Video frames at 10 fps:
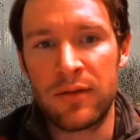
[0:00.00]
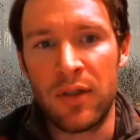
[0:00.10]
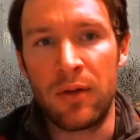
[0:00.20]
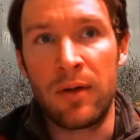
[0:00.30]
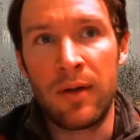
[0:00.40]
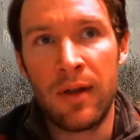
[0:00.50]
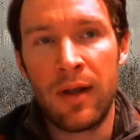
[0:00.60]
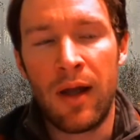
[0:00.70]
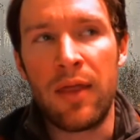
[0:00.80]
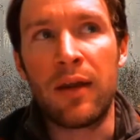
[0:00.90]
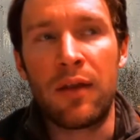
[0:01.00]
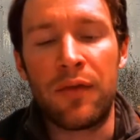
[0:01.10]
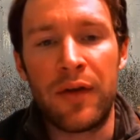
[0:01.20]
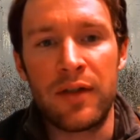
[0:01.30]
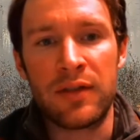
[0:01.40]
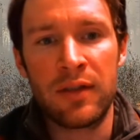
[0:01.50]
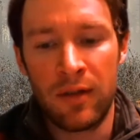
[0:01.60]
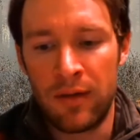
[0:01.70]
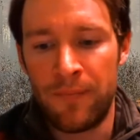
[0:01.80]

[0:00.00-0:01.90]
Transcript: So I think that there's